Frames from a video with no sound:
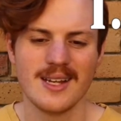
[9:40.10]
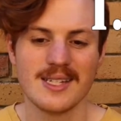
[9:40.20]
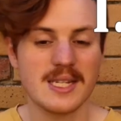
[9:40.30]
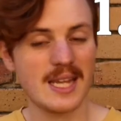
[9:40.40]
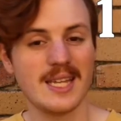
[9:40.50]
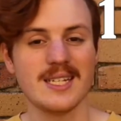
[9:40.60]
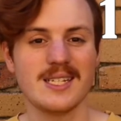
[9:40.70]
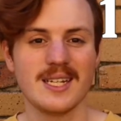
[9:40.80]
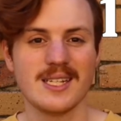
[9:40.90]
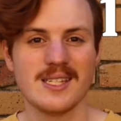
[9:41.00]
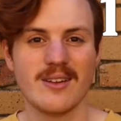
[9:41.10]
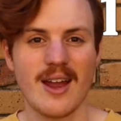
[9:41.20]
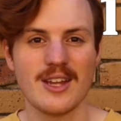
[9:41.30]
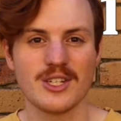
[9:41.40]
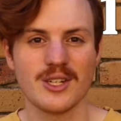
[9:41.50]
taking into
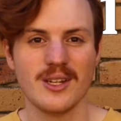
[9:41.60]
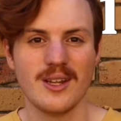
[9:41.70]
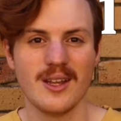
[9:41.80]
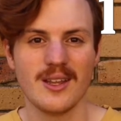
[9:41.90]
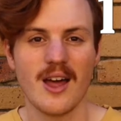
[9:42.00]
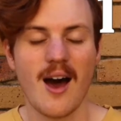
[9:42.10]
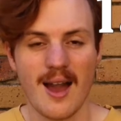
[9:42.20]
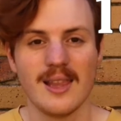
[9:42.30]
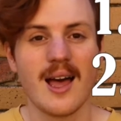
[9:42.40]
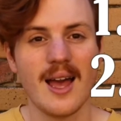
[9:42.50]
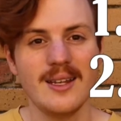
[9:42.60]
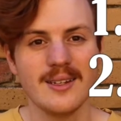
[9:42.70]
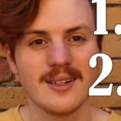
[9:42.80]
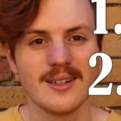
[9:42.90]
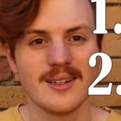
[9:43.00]
consideration the eye
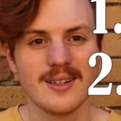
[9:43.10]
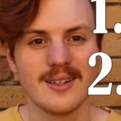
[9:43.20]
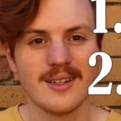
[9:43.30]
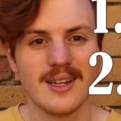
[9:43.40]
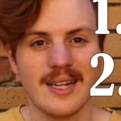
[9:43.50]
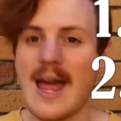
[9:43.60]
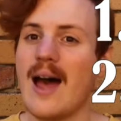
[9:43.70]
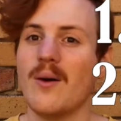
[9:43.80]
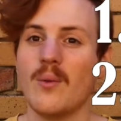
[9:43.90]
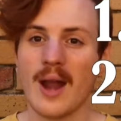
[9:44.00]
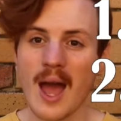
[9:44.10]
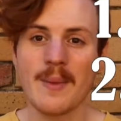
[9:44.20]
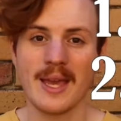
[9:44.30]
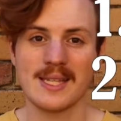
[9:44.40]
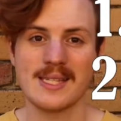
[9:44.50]
line. Now, when I
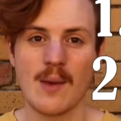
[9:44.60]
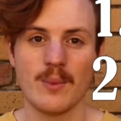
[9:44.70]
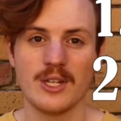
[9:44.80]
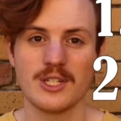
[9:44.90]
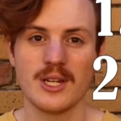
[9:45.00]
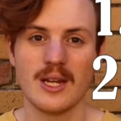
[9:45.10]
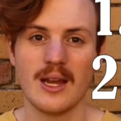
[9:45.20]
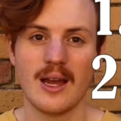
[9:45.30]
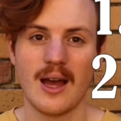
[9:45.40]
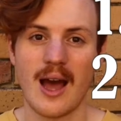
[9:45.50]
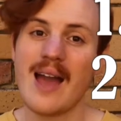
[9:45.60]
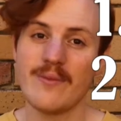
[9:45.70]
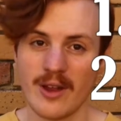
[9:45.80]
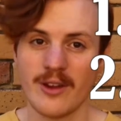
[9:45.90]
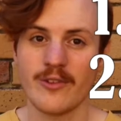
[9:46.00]
make a sandwich, I am
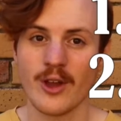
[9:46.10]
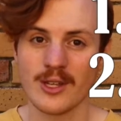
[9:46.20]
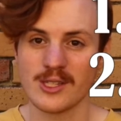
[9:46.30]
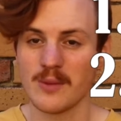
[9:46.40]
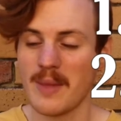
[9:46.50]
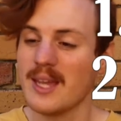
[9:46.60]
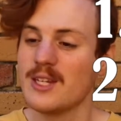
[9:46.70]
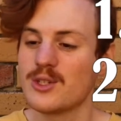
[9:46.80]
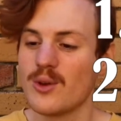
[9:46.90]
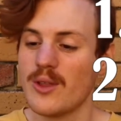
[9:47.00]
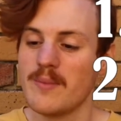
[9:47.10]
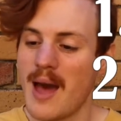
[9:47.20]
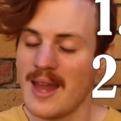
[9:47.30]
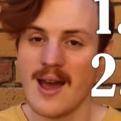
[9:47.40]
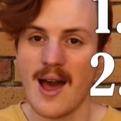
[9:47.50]
very focused on making sure that
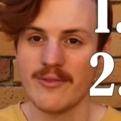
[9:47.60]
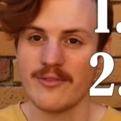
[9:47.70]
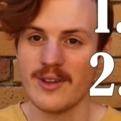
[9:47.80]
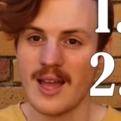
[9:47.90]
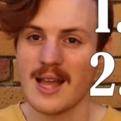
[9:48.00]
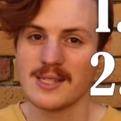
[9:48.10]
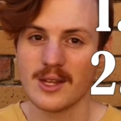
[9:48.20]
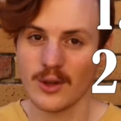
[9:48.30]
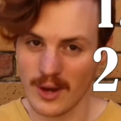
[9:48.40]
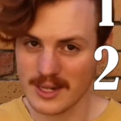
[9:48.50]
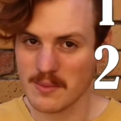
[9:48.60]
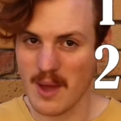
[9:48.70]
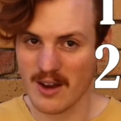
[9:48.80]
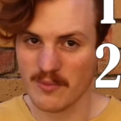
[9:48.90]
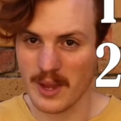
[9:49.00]
my knife has the correct
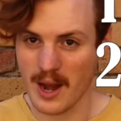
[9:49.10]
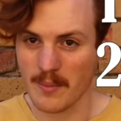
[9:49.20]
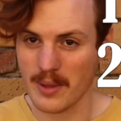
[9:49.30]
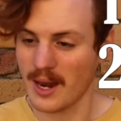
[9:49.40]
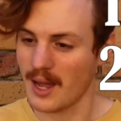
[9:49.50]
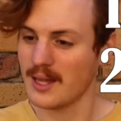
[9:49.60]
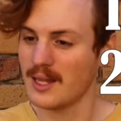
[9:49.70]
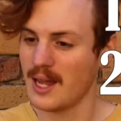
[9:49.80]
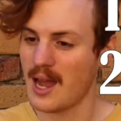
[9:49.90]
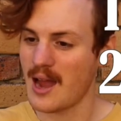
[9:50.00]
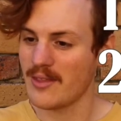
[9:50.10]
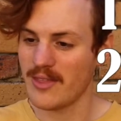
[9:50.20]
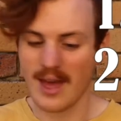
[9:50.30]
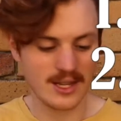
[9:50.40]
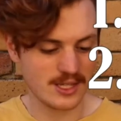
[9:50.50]
amount of peanut butter and that
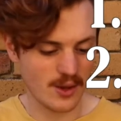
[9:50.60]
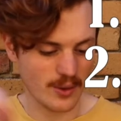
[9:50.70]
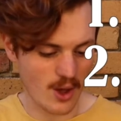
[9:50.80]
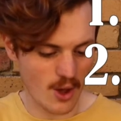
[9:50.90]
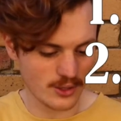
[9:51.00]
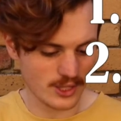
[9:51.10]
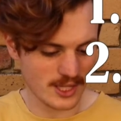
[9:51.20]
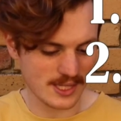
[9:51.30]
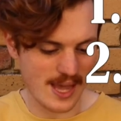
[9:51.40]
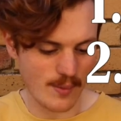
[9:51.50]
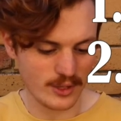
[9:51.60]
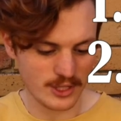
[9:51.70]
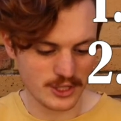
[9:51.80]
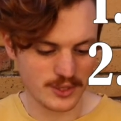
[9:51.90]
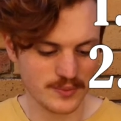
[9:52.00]
that is going onto the
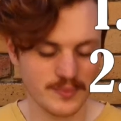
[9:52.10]
sandwich.